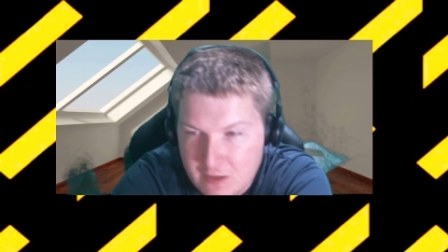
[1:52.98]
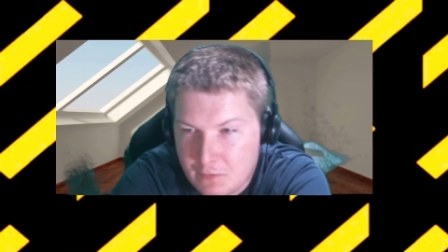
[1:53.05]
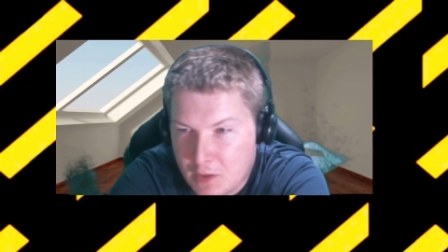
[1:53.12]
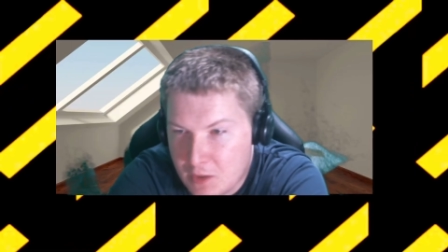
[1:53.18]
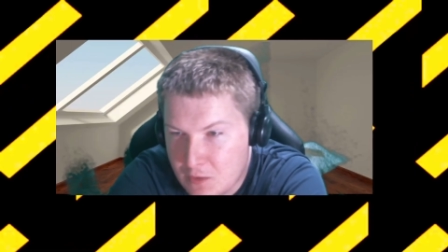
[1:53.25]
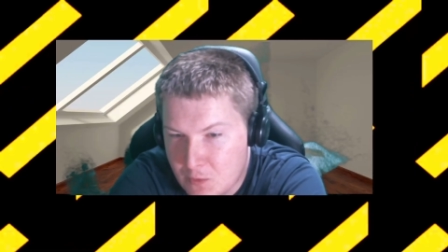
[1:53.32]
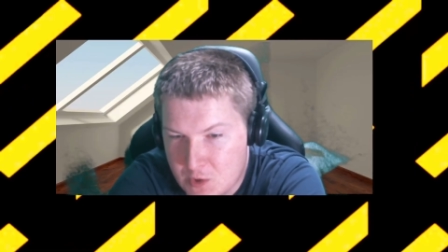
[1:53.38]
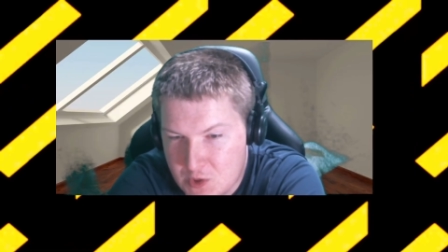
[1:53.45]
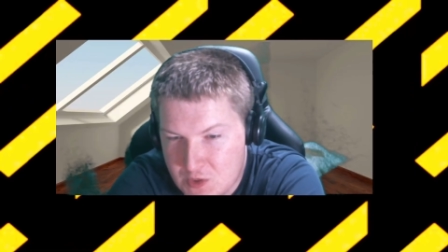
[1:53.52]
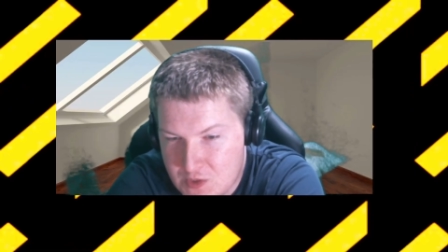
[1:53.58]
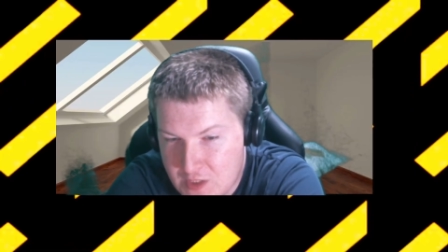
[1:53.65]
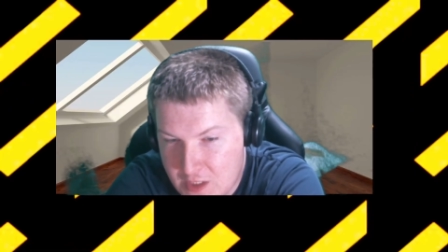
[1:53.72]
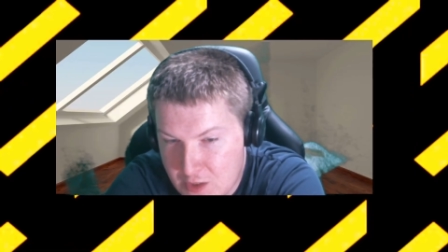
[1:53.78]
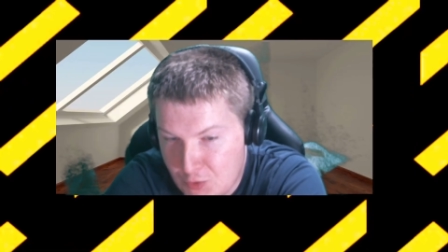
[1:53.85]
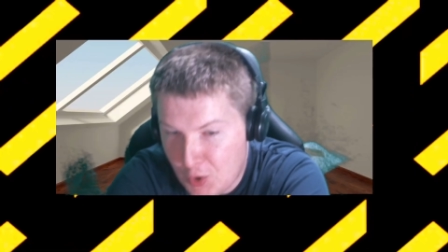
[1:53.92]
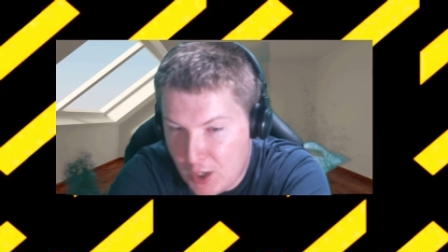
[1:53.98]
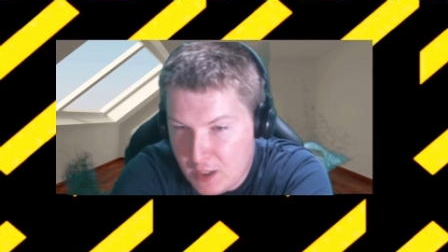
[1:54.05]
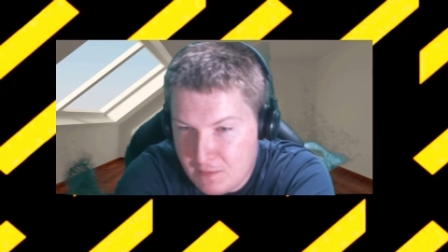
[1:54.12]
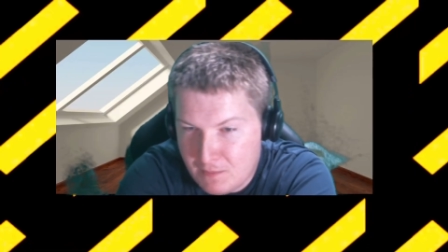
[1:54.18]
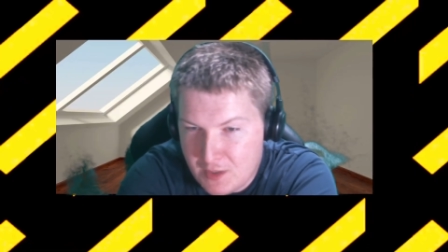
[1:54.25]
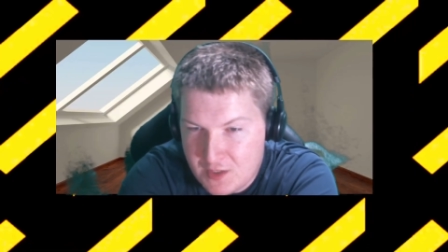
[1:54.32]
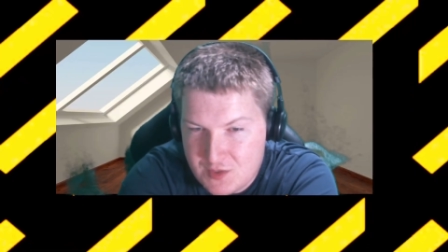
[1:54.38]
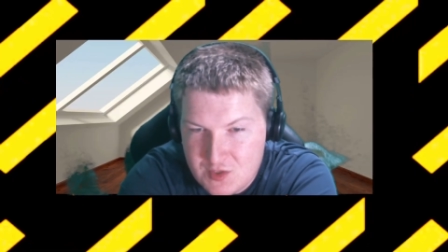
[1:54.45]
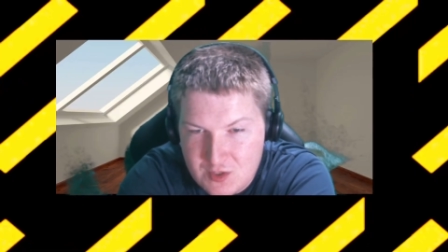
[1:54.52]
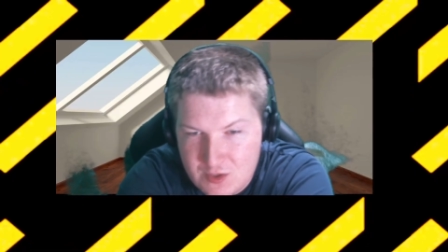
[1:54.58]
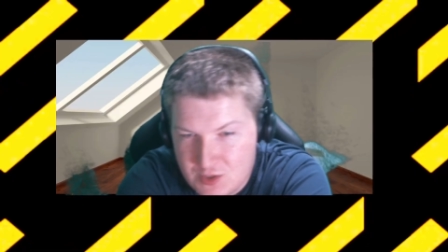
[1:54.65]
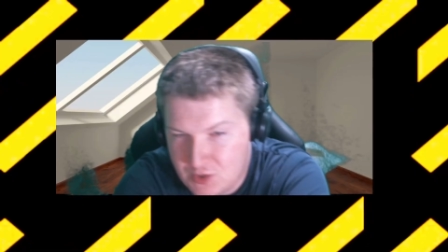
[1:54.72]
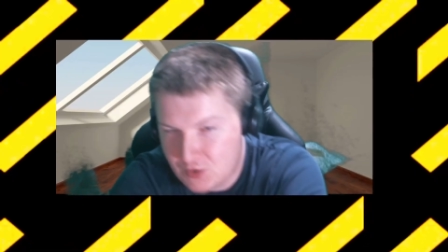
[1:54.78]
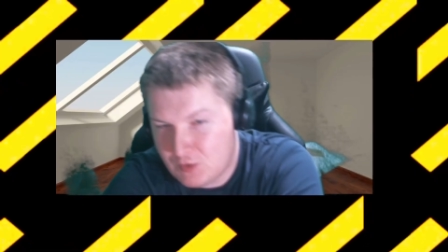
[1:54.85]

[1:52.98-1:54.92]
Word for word: of it, which is that you hunt monsters,